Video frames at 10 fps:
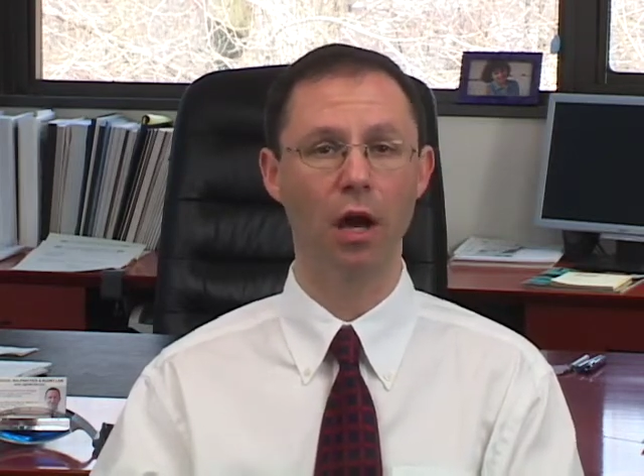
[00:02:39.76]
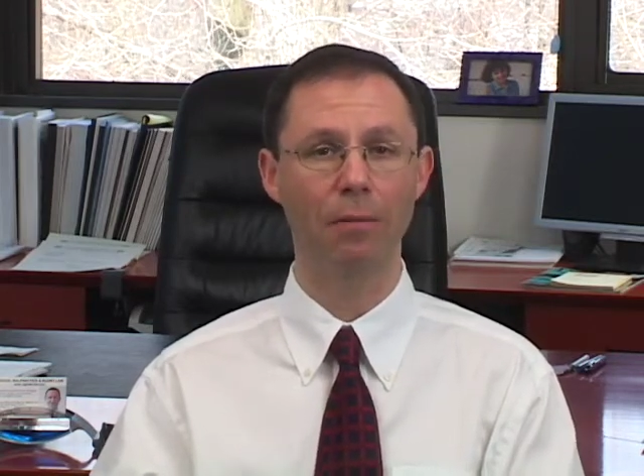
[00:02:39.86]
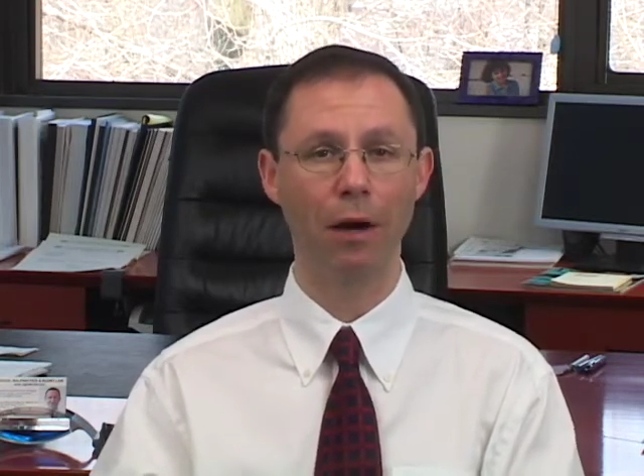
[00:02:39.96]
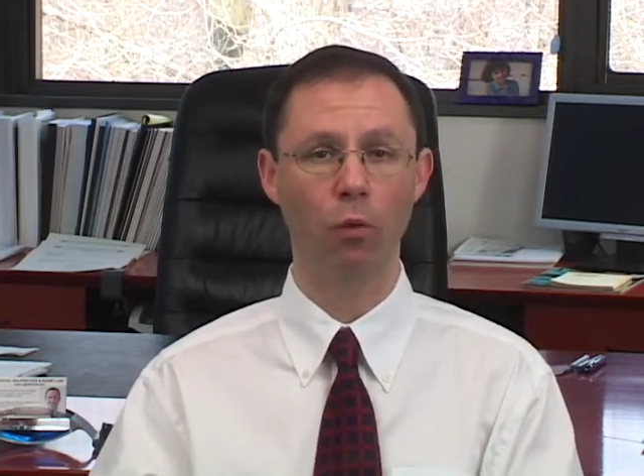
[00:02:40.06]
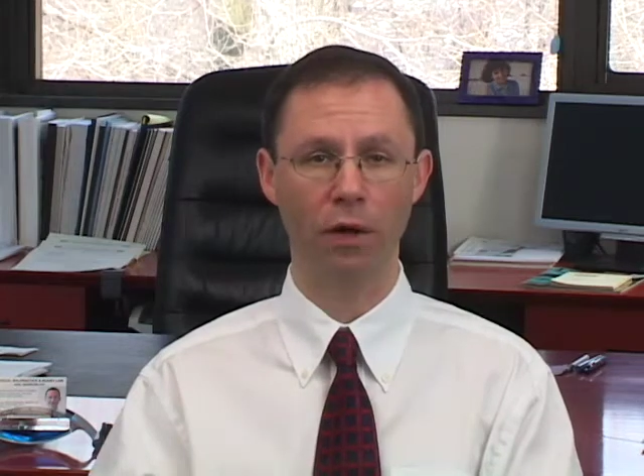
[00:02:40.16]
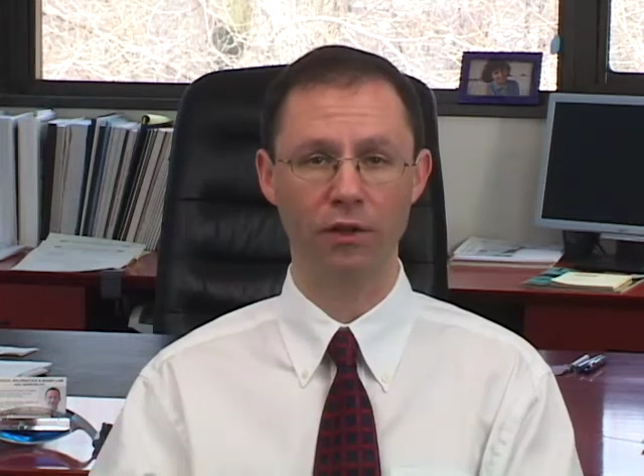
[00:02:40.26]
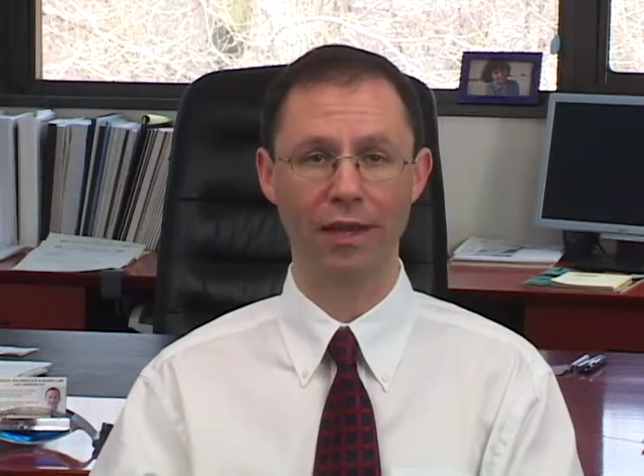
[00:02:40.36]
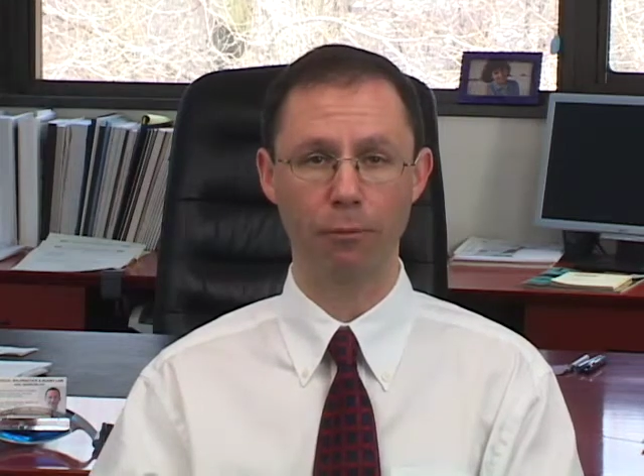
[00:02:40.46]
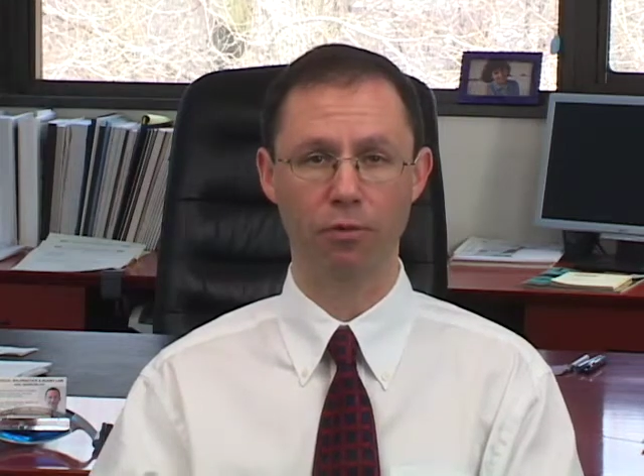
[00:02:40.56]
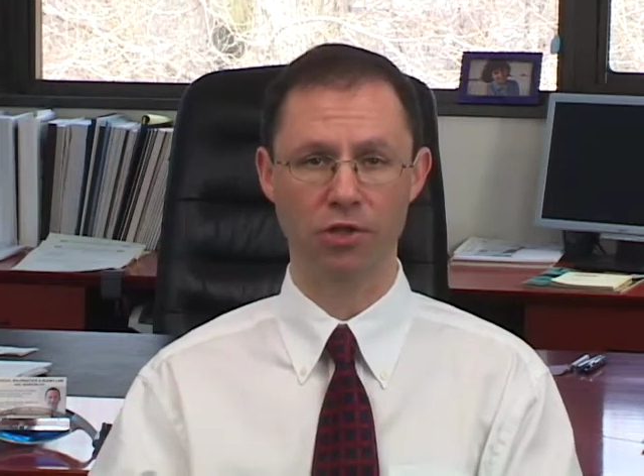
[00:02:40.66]
about whether
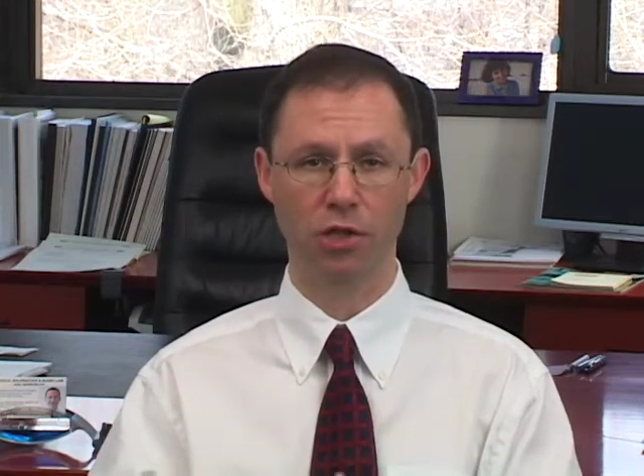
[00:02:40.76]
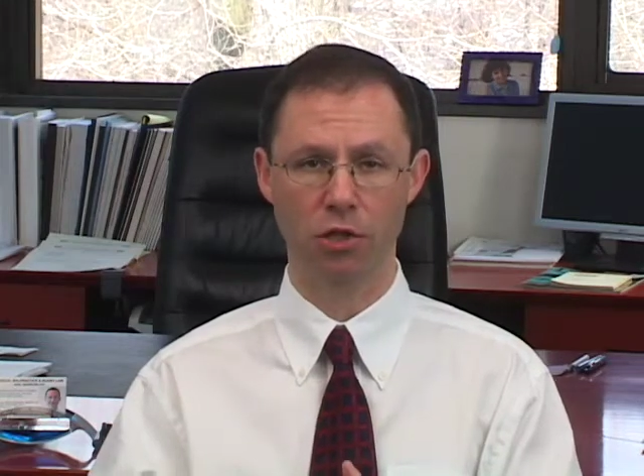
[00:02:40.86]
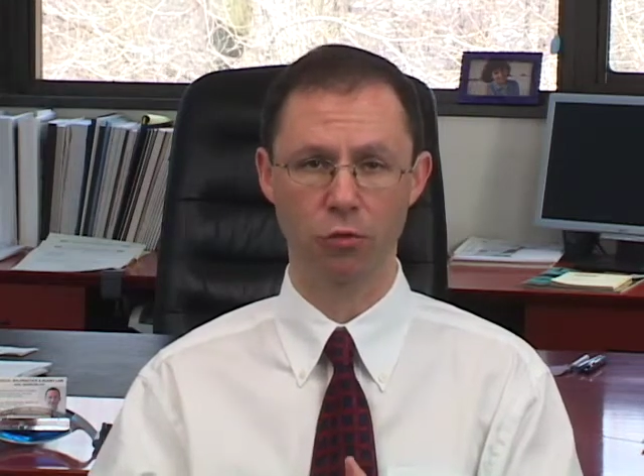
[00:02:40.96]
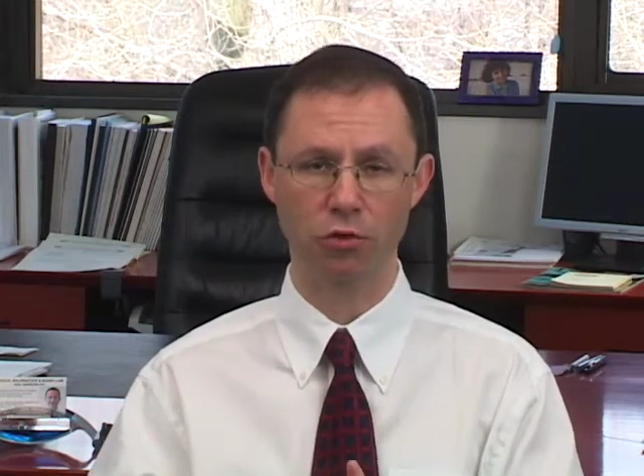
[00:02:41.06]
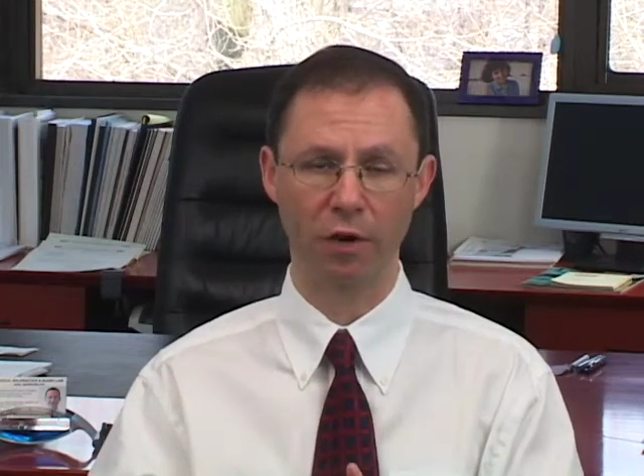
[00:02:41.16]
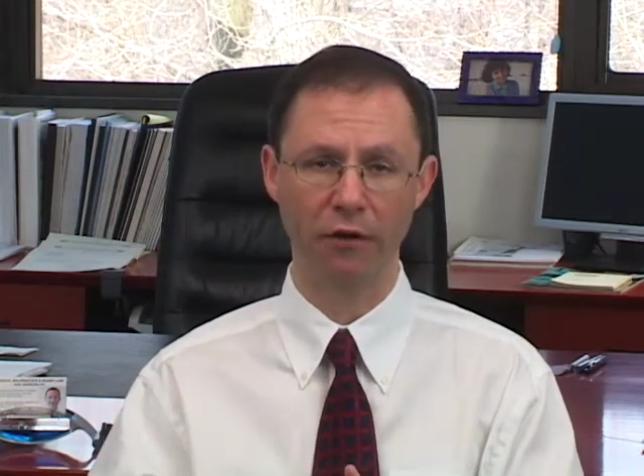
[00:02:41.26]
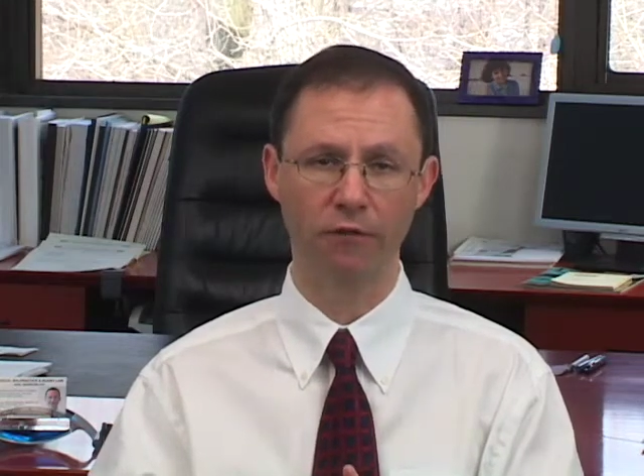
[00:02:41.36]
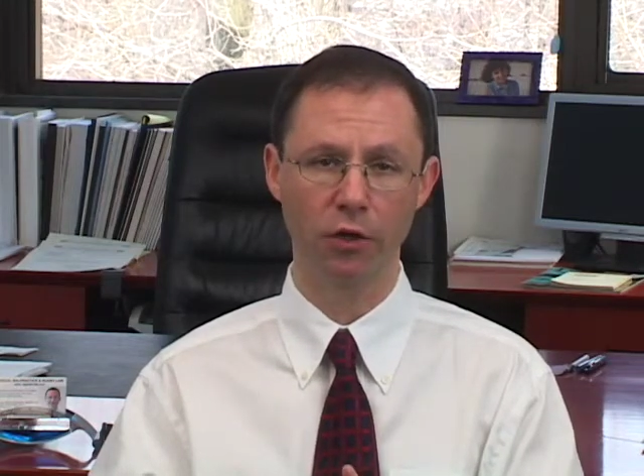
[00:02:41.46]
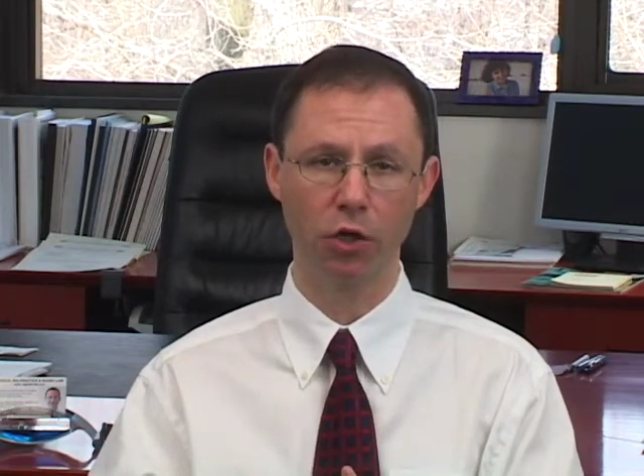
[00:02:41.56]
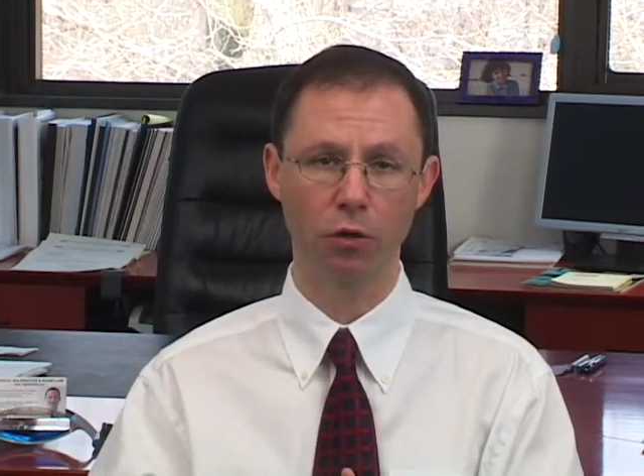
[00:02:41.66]
that procedure was right
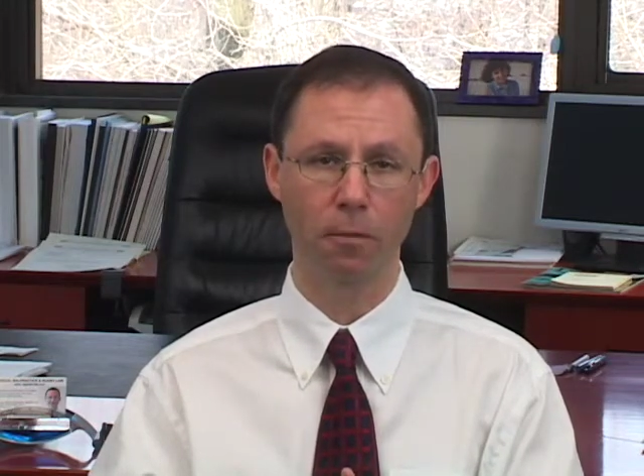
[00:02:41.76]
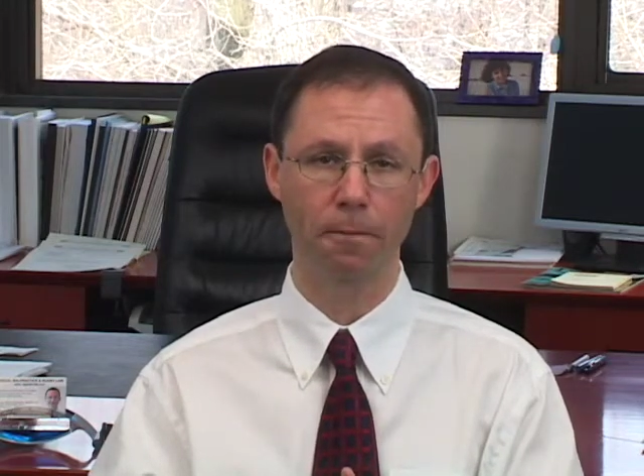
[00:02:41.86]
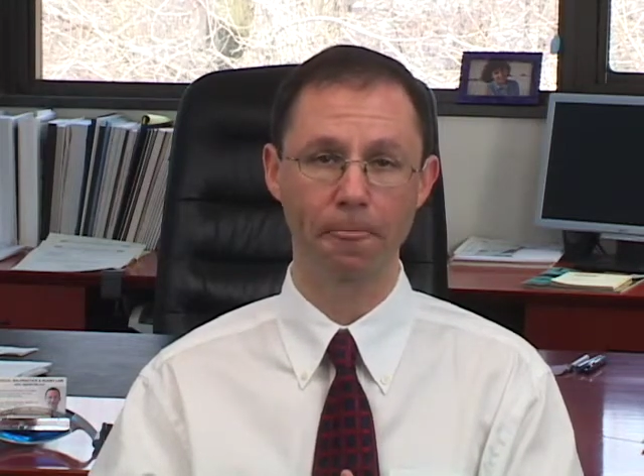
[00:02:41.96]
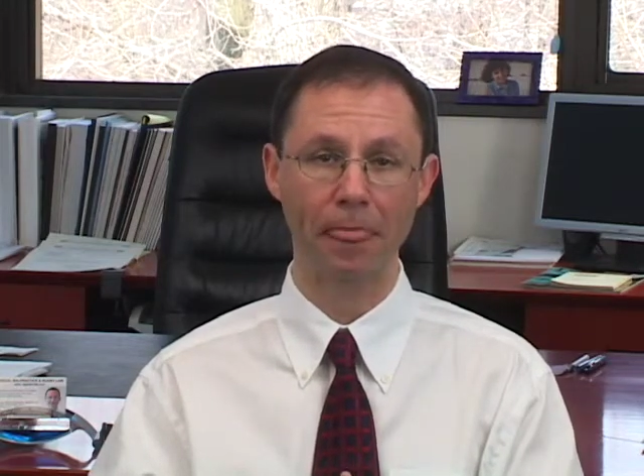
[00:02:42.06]
for you.